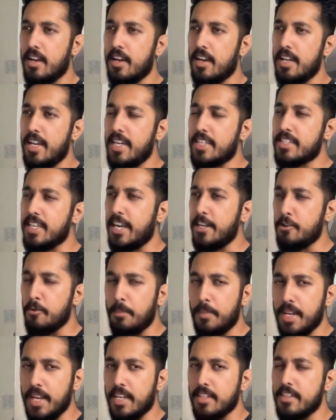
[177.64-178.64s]
let's try to
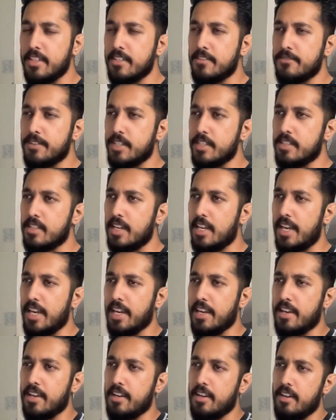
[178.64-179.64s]
break this first.
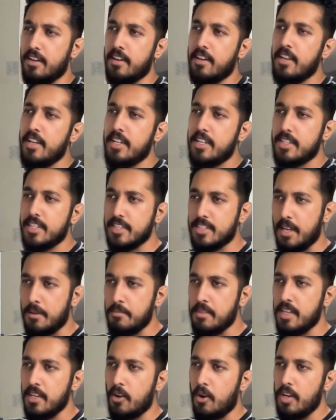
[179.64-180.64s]
There's
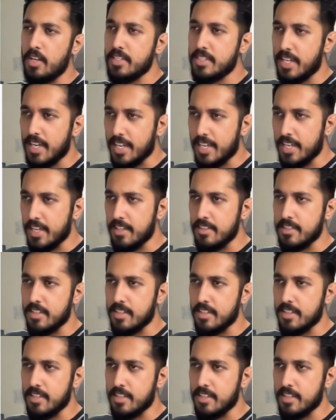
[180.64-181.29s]
something called as recurrence